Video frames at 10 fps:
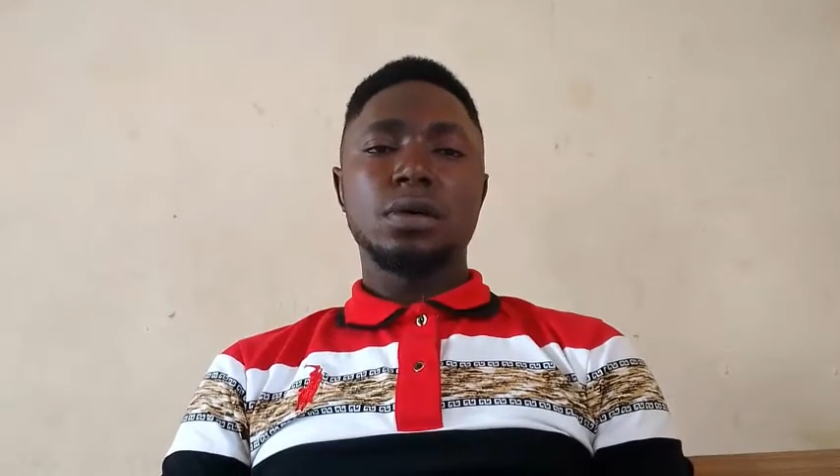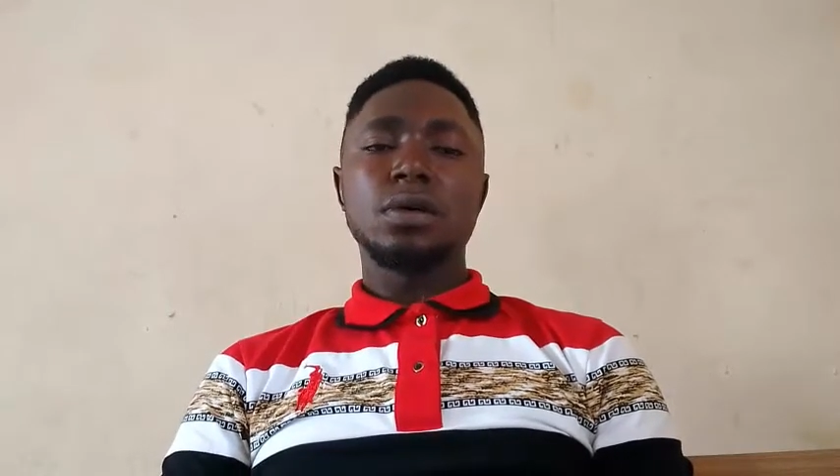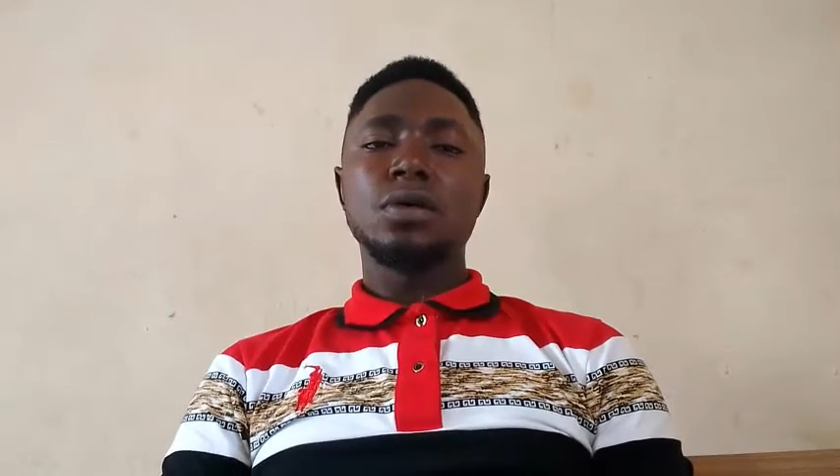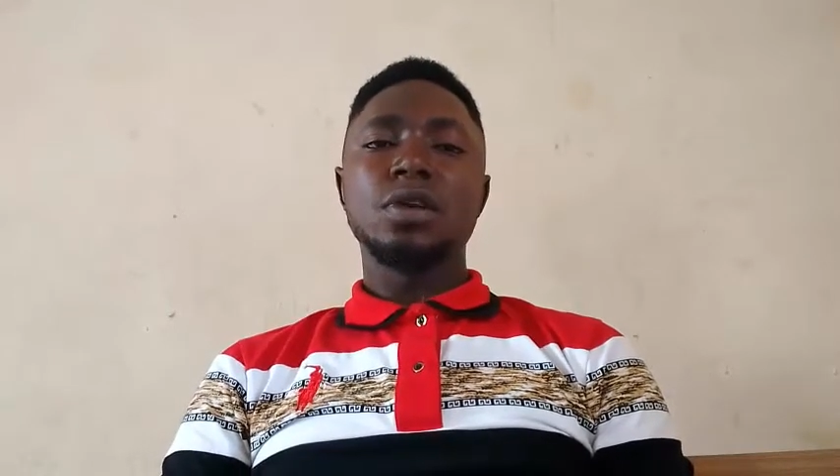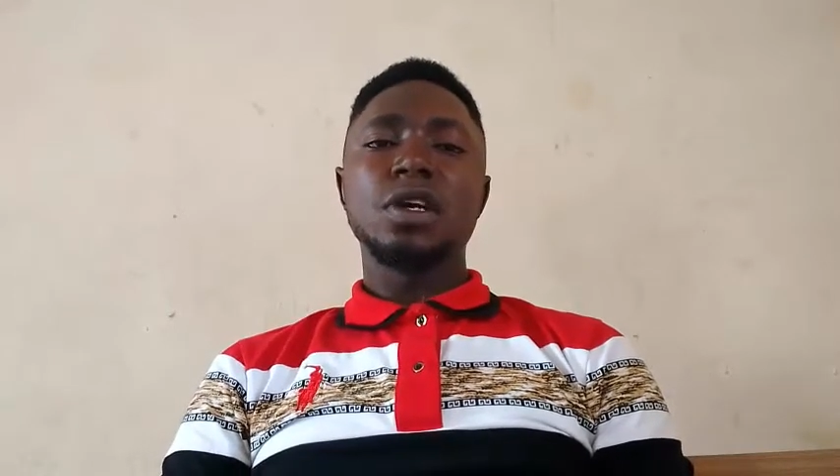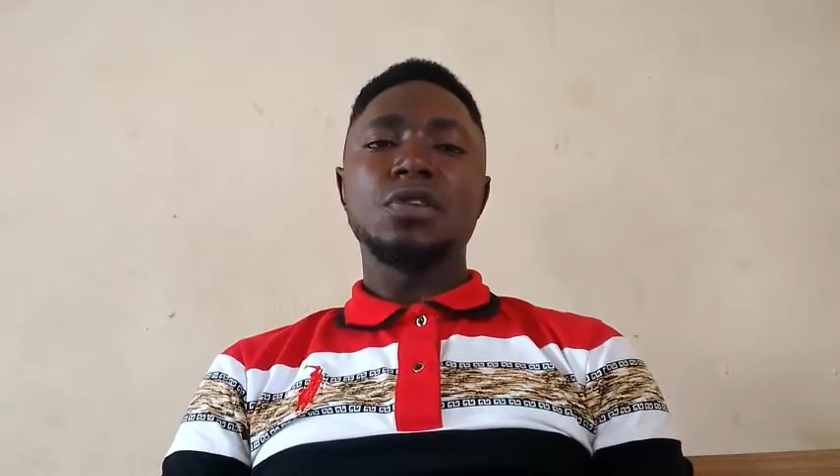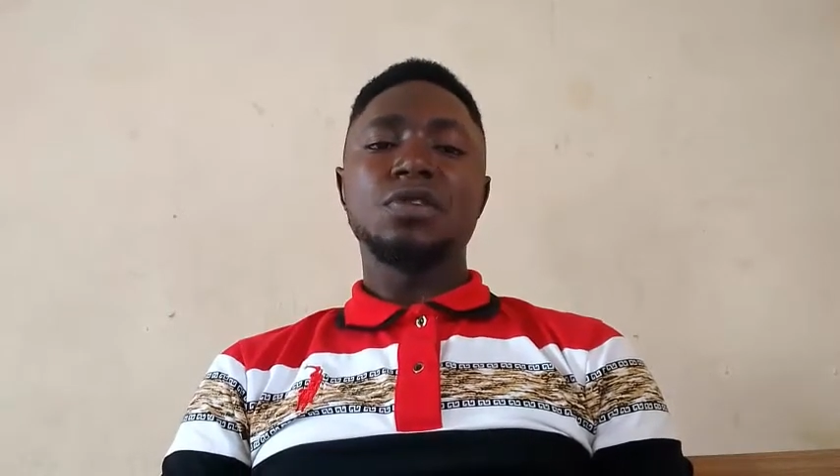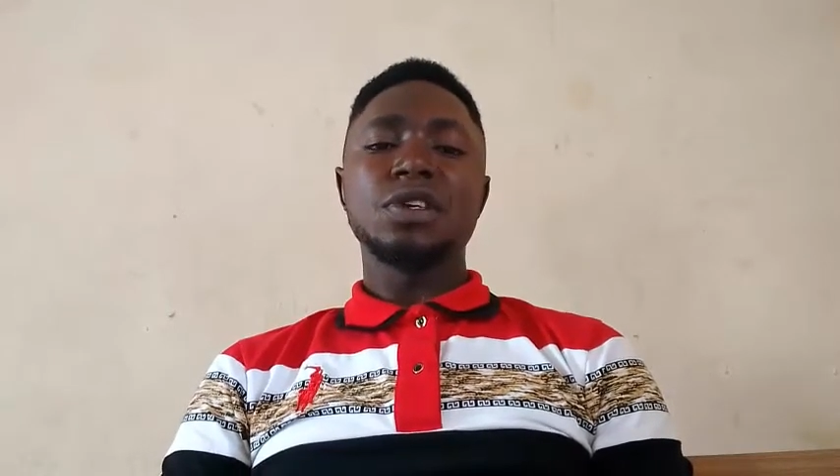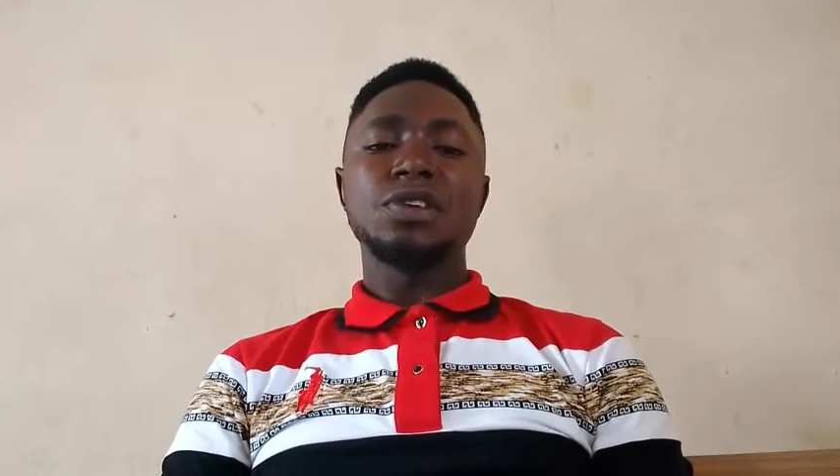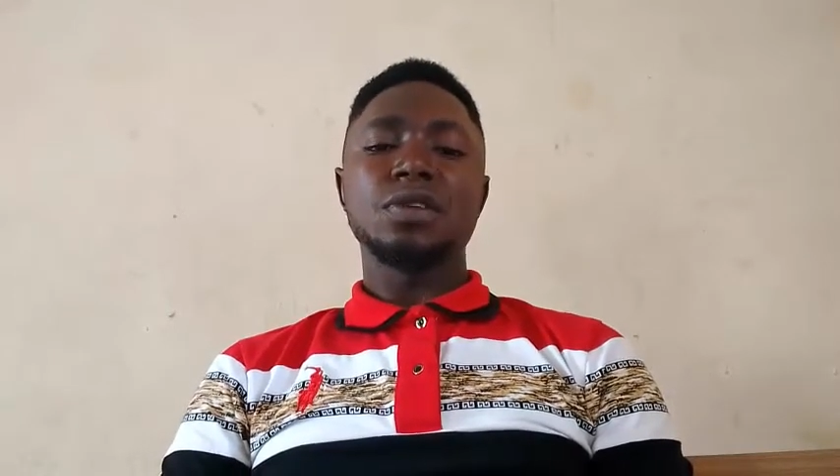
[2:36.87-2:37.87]
or their
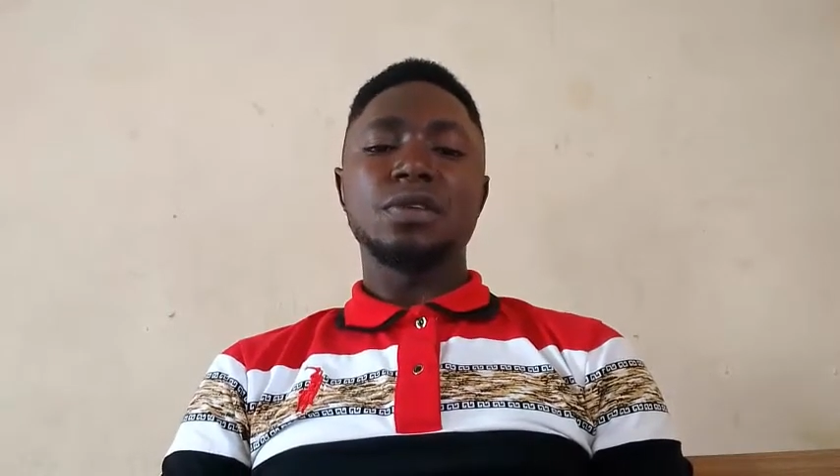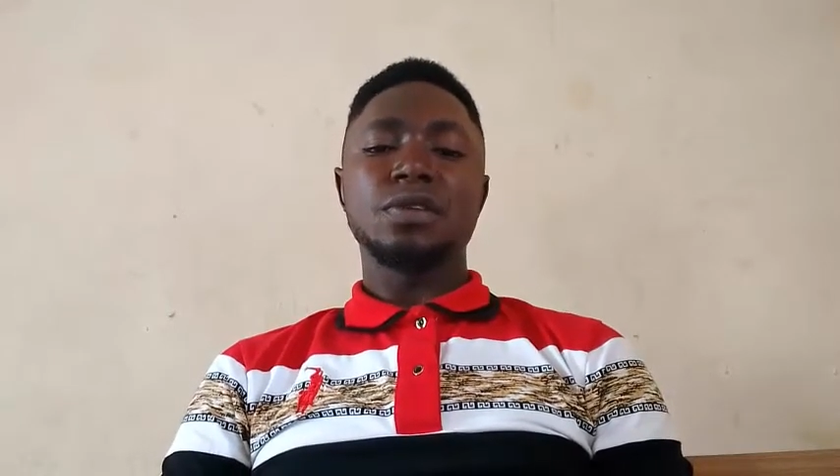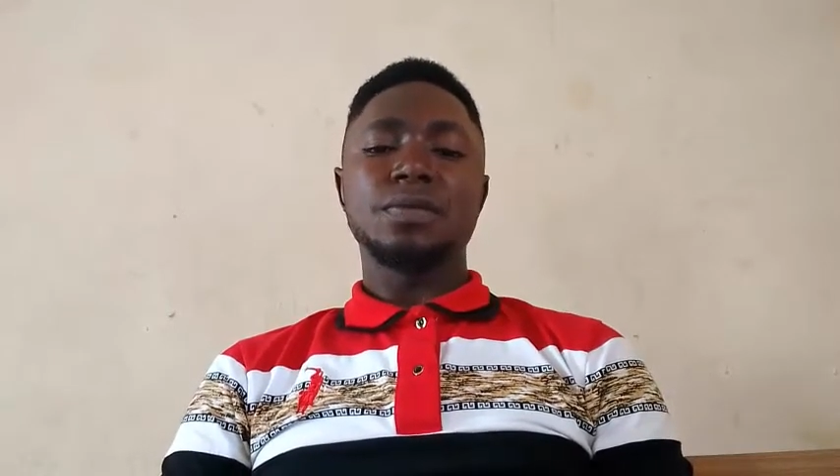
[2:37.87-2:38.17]
function.